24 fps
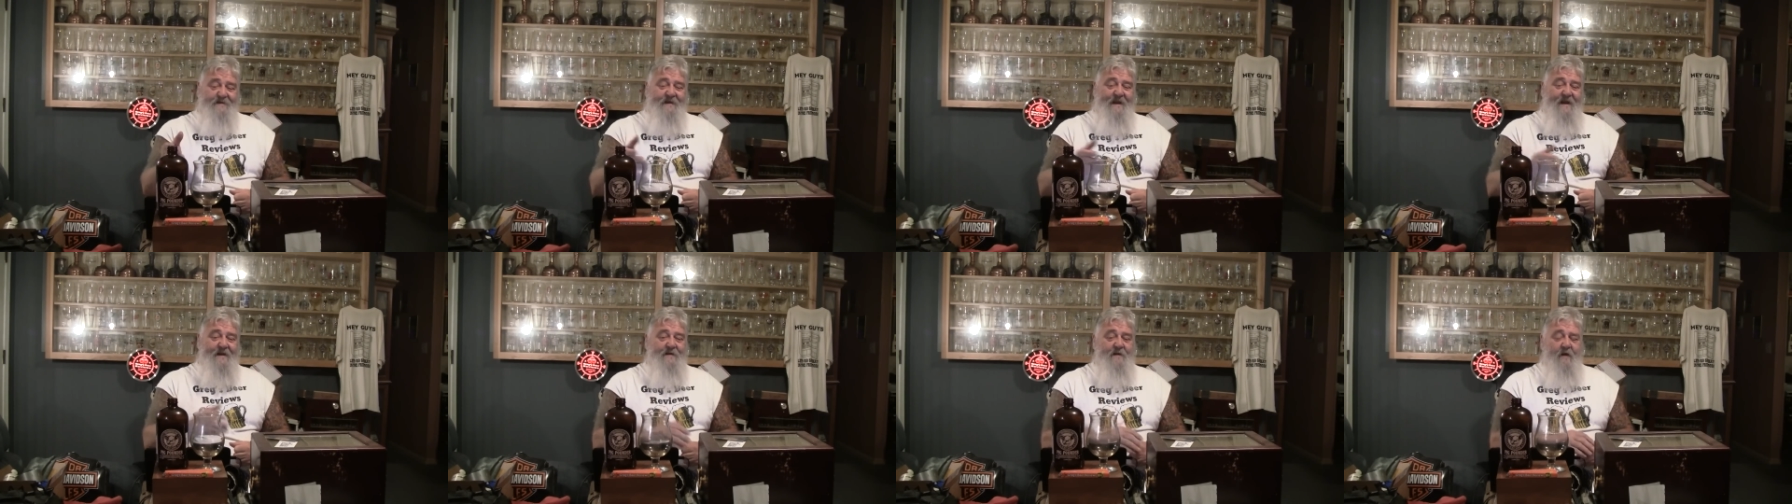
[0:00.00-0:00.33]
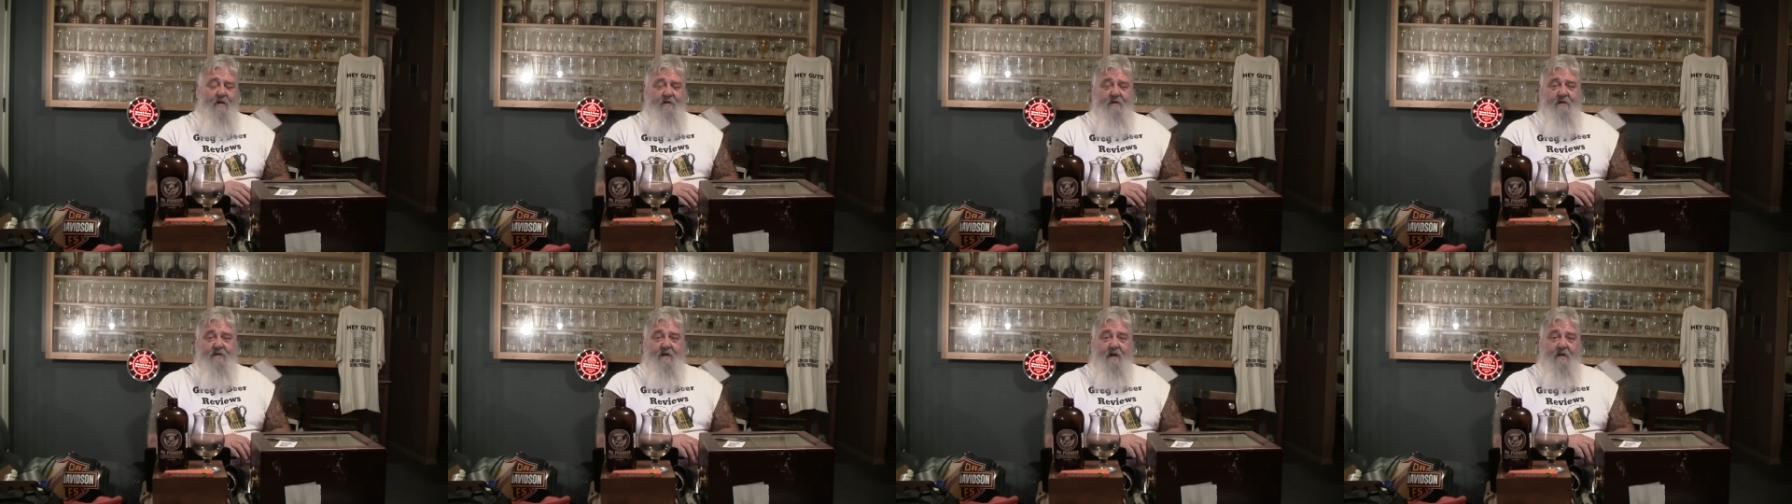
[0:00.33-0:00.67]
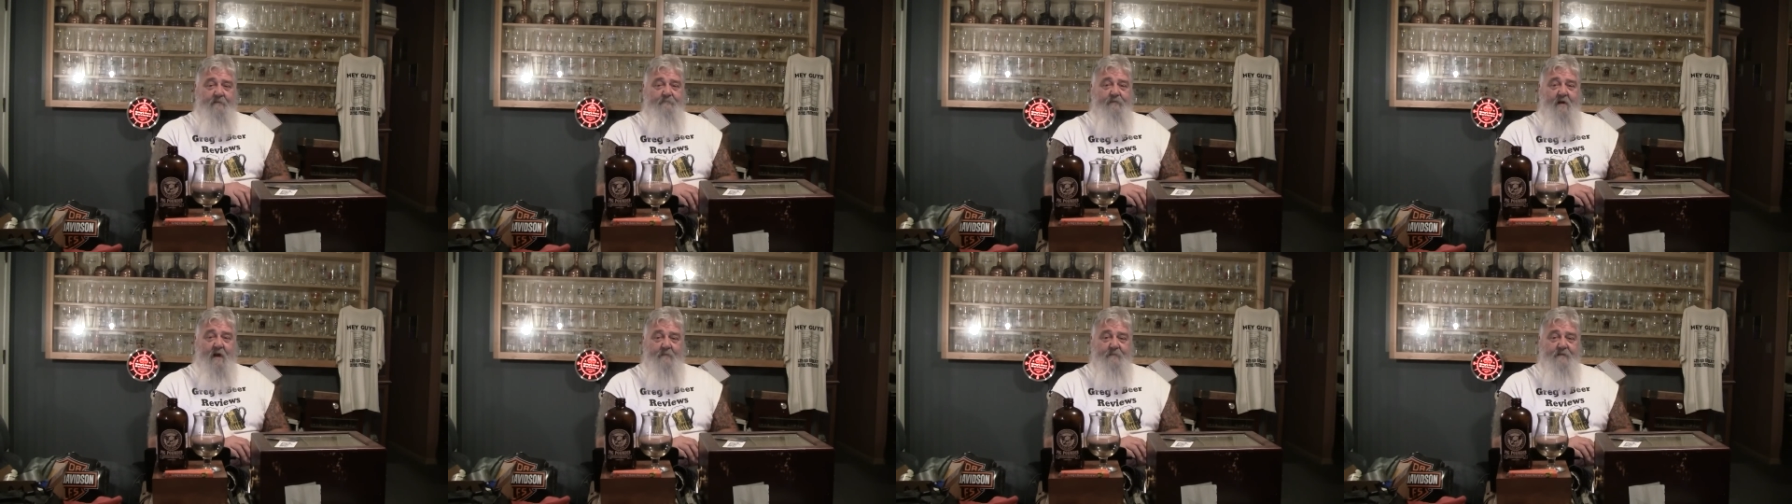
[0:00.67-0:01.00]
date on it,
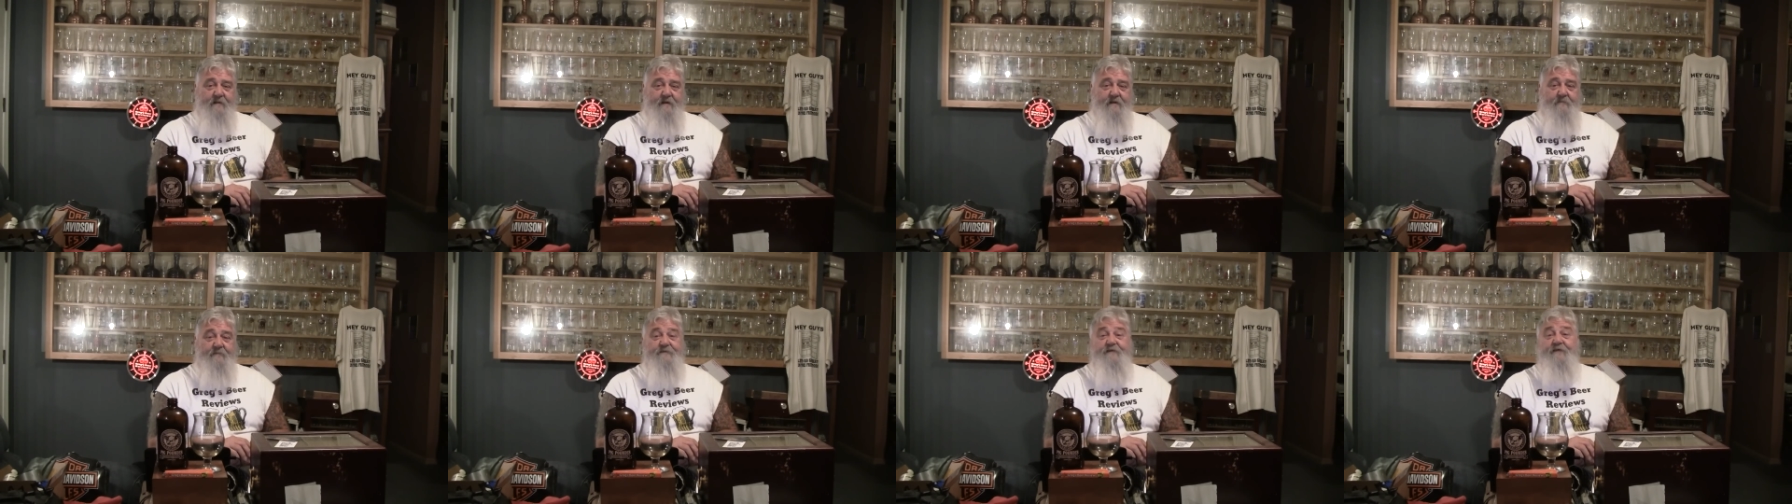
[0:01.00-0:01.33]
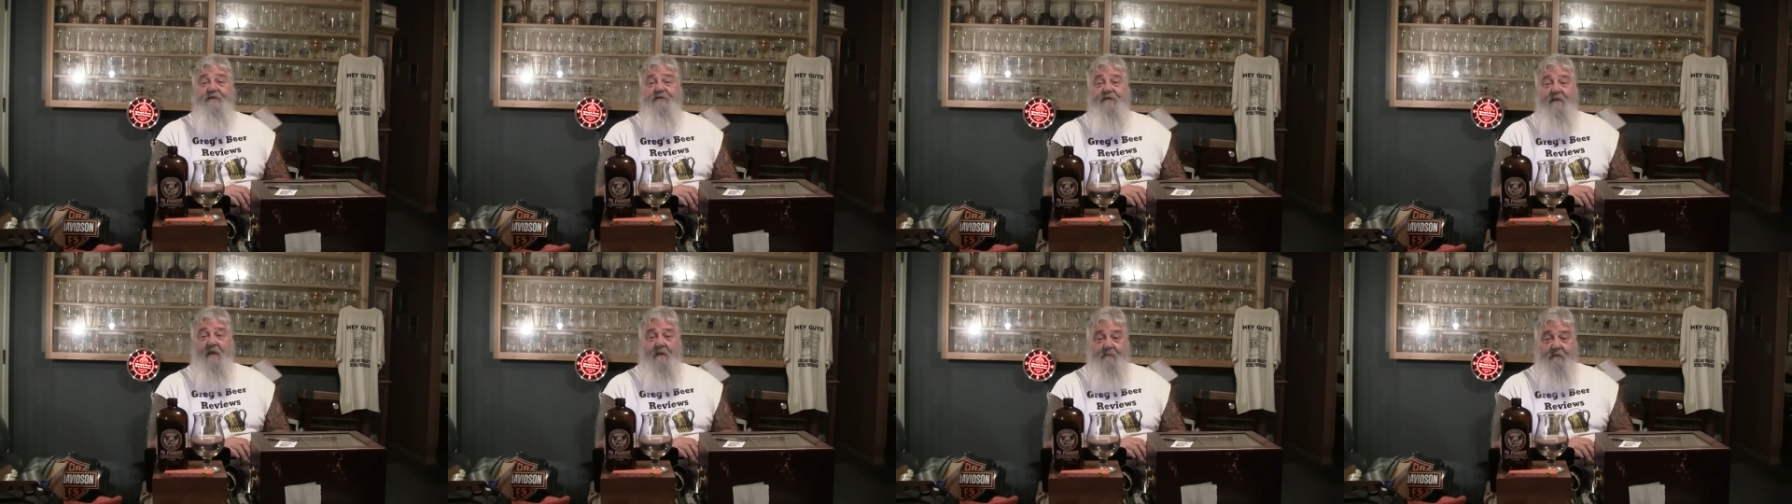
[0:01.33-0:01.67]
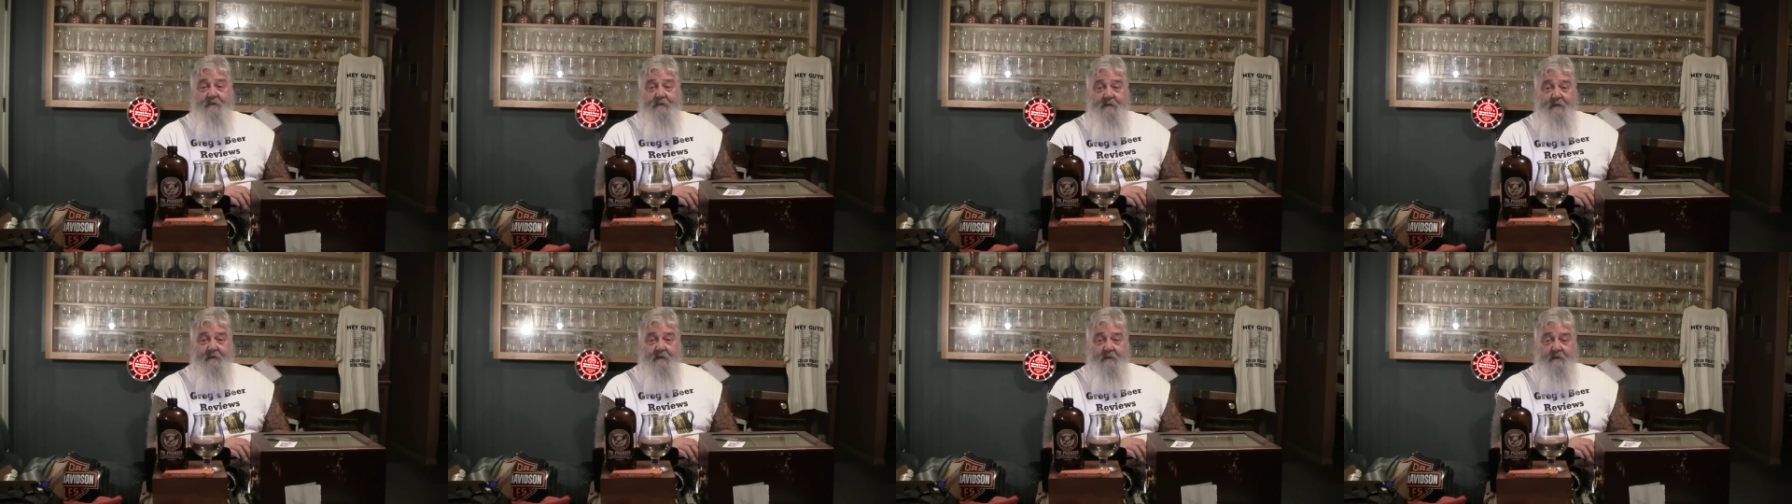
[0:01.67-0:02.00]
I'd probably give it to seven.